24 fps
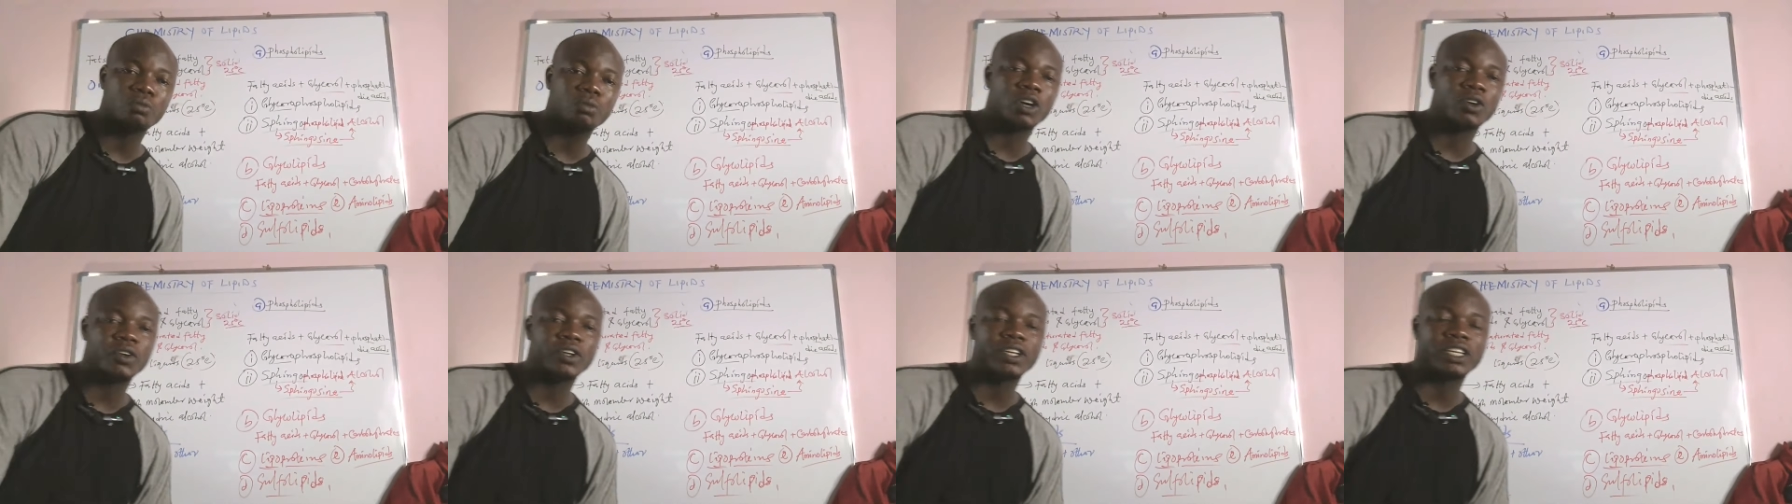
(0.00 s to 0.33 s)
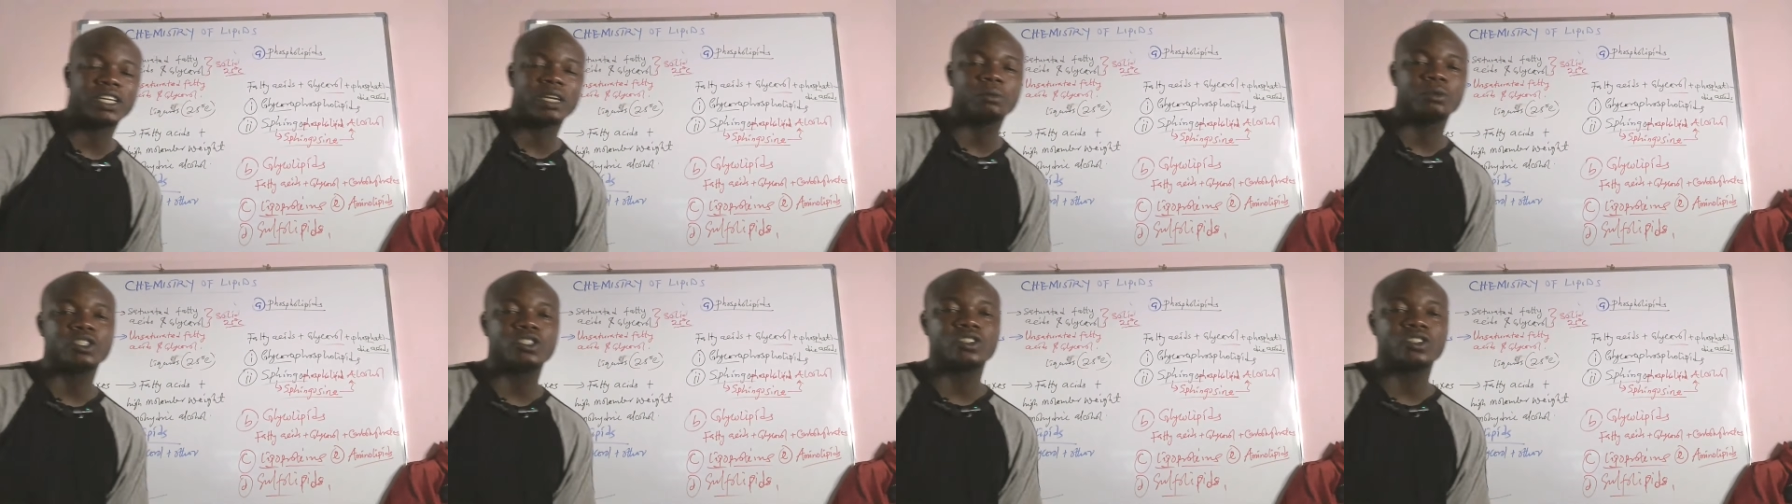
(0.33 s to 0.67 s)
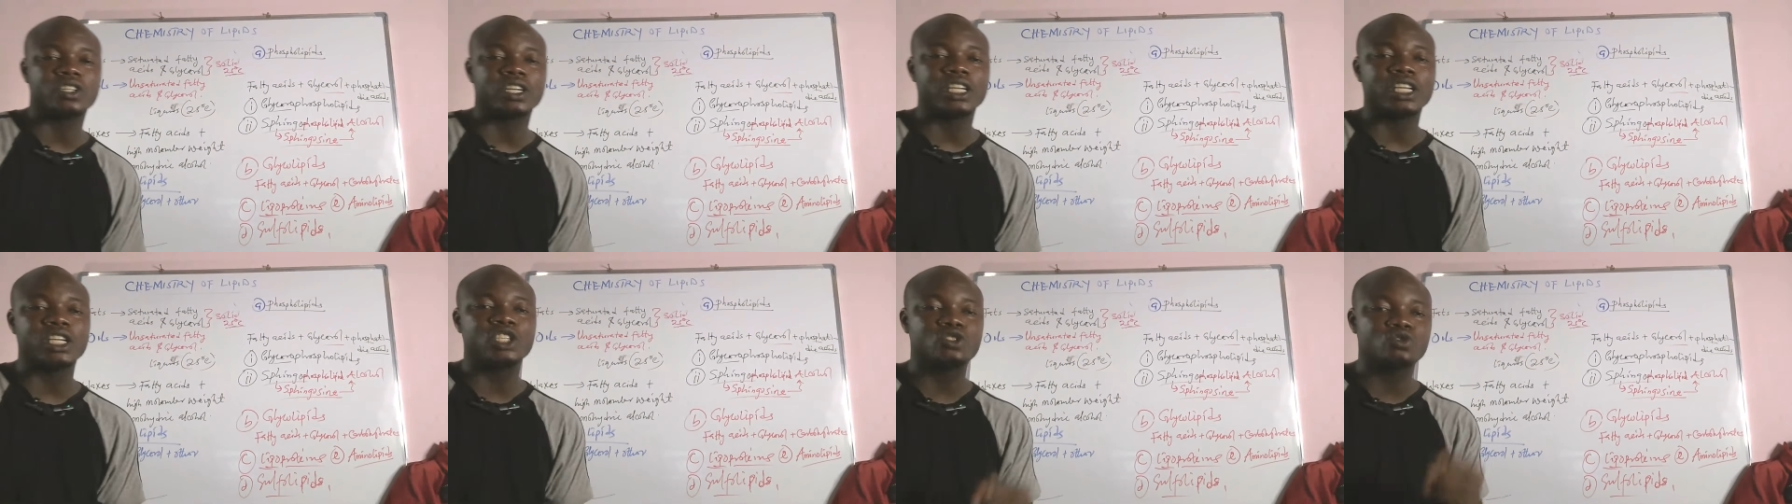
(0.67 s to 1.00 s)

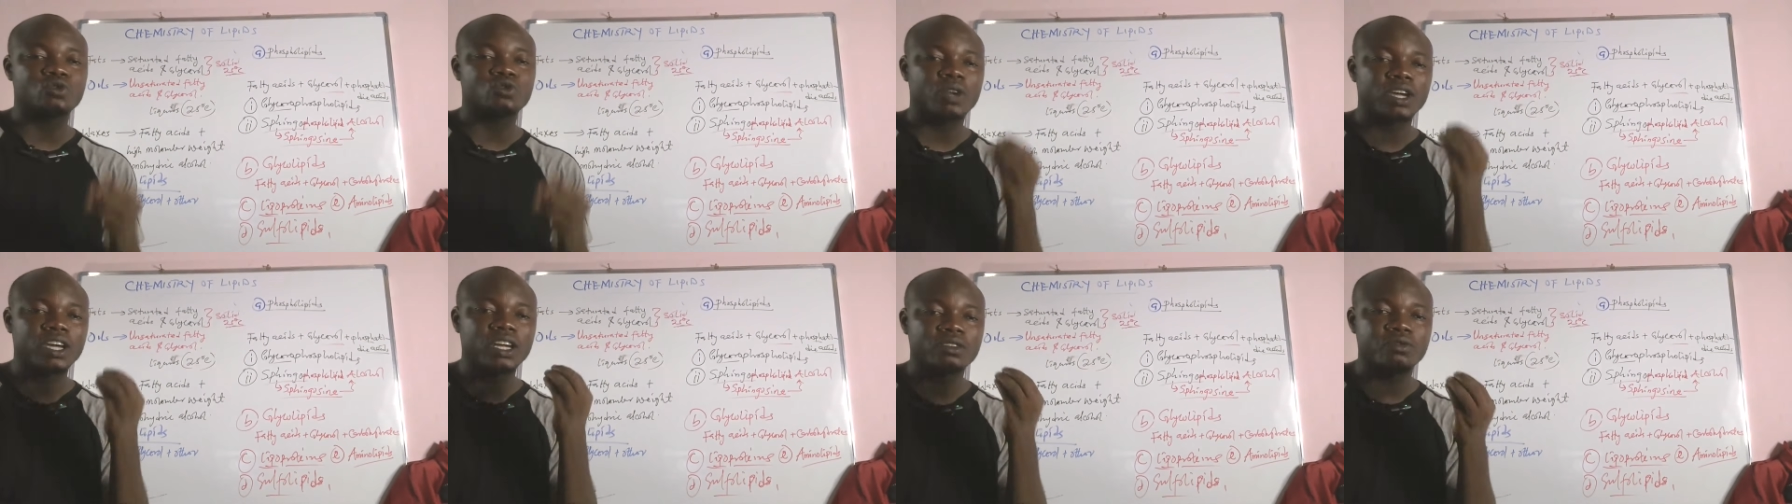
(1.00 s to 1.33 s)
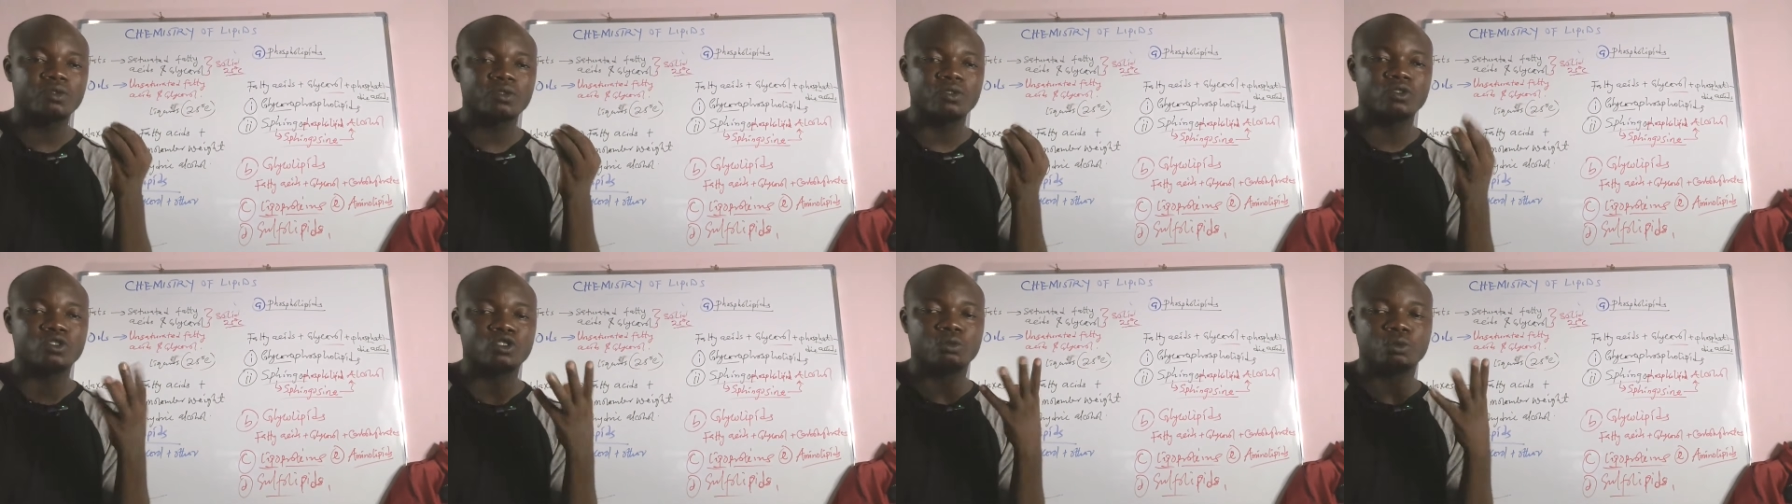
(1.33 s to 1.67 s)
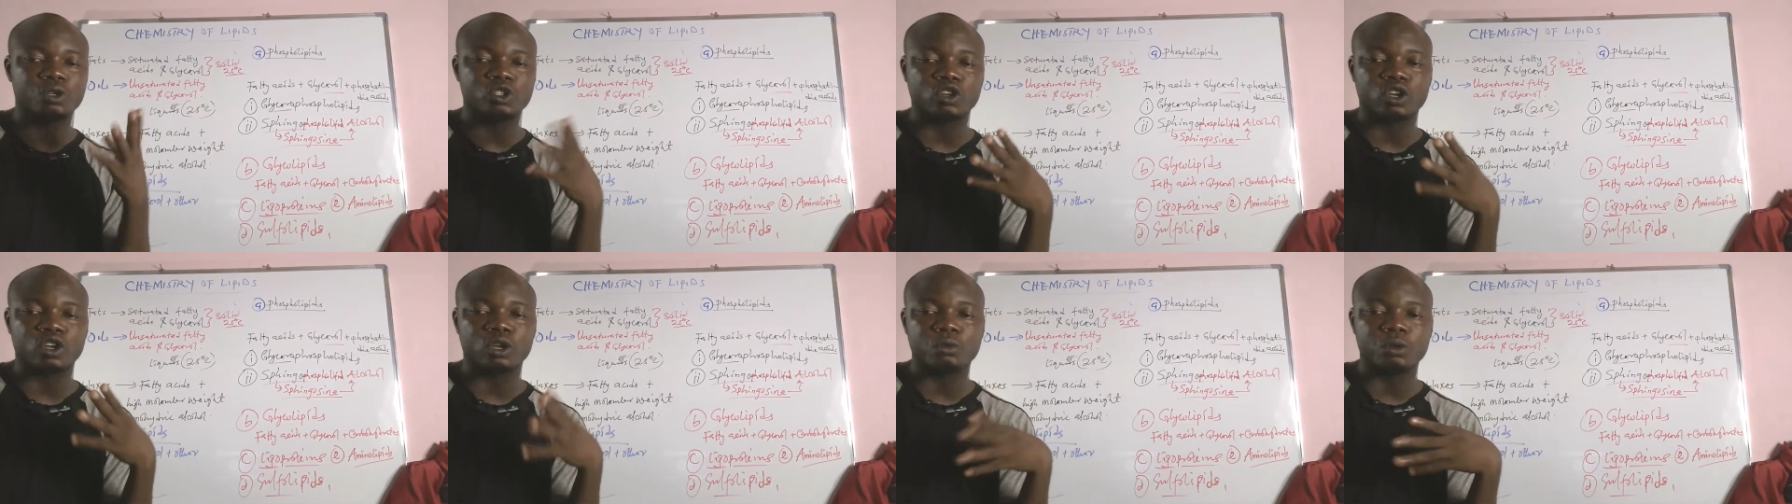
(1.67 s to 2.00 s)
biochemistry? Is to help you to be
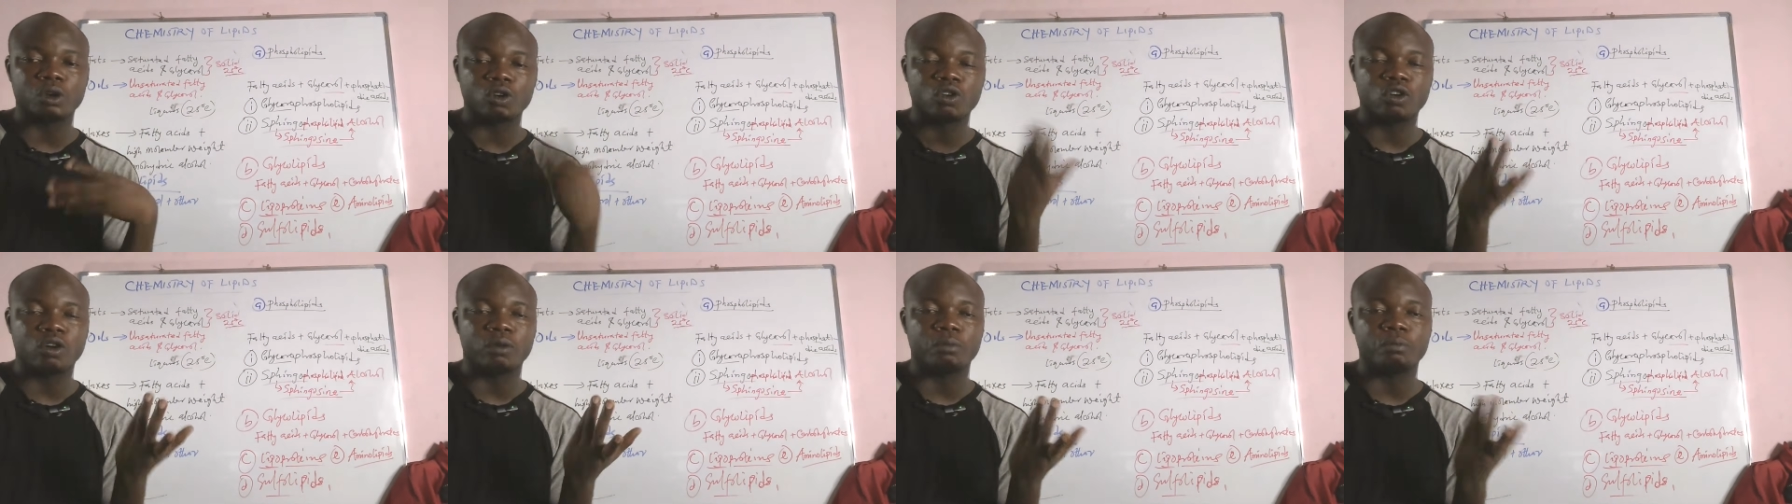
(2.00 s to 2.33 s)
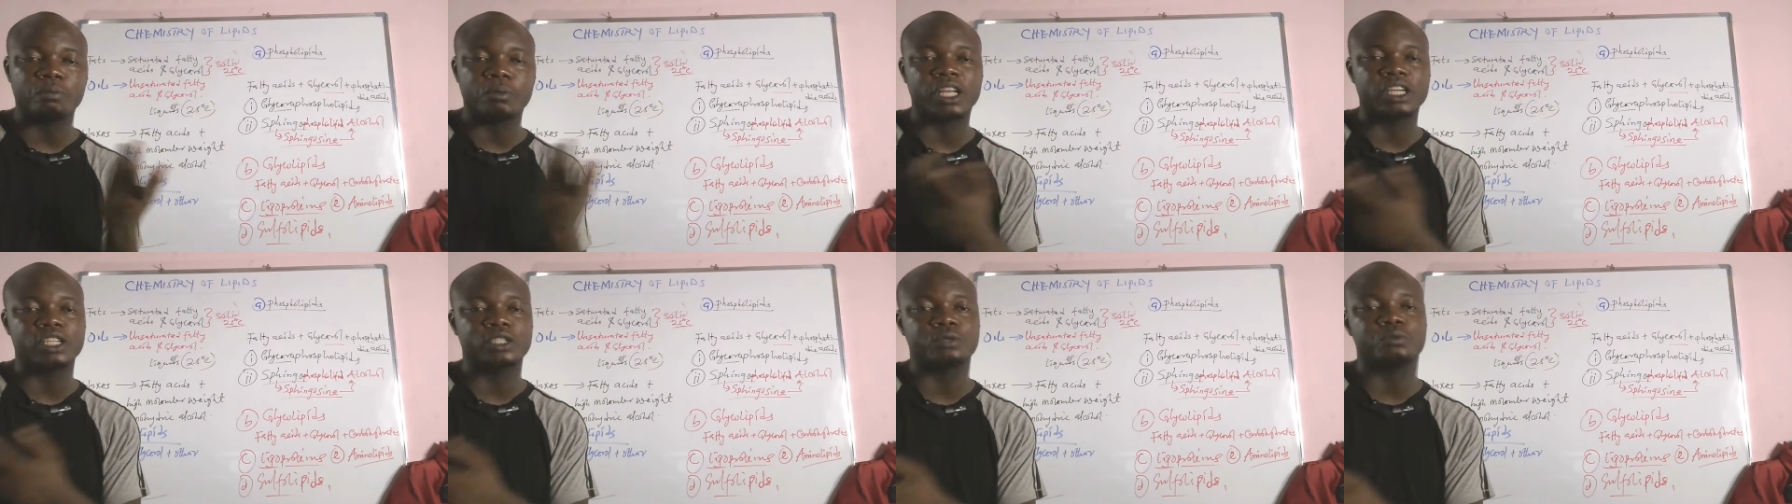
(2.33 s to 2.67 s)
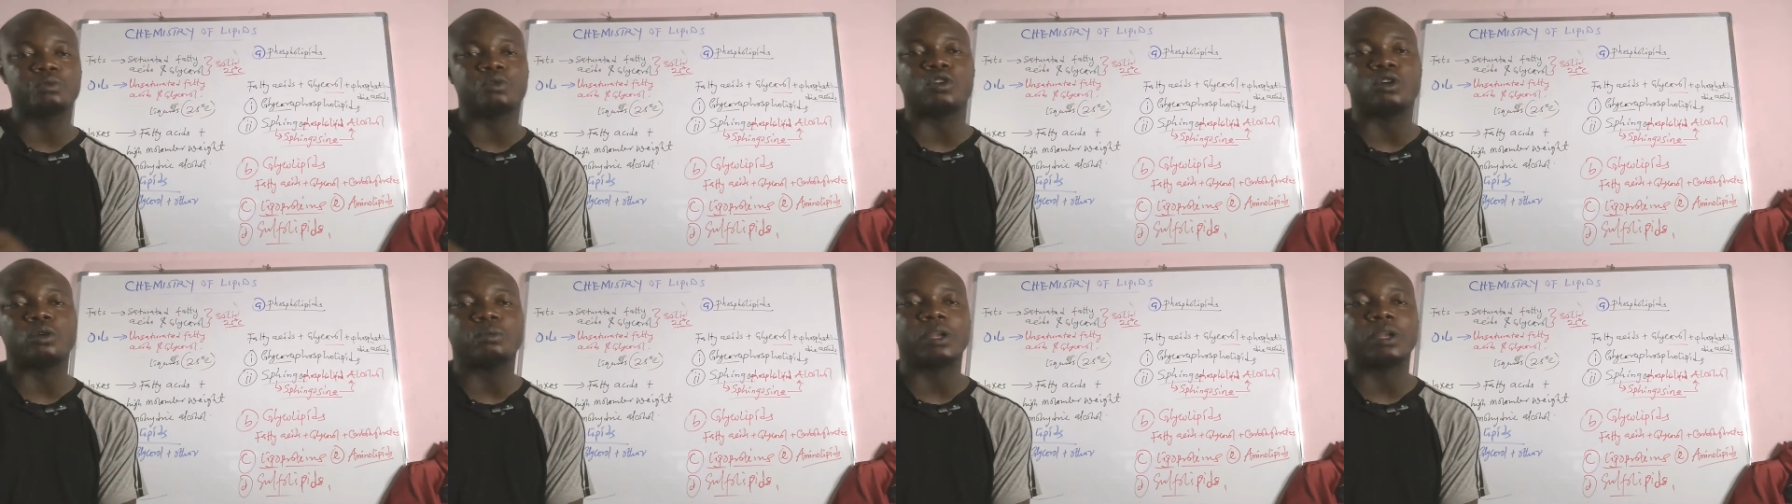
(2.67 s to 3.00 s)
solving complex
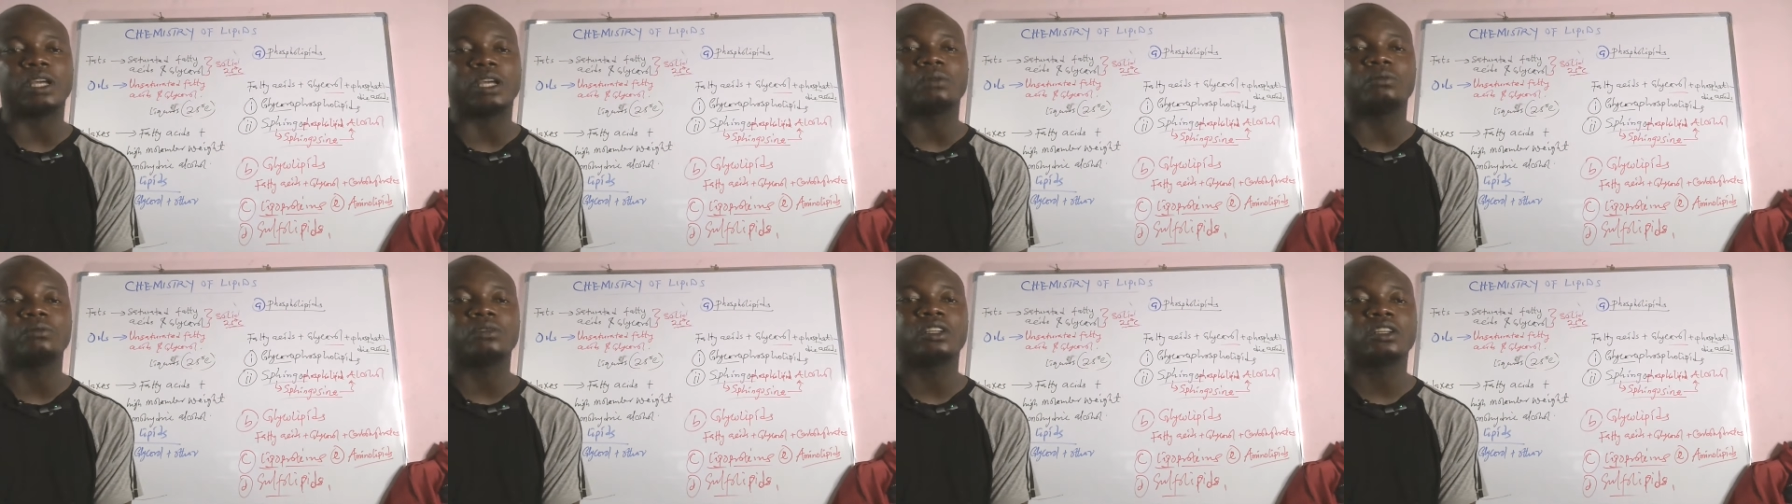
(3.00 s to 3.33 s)
problems.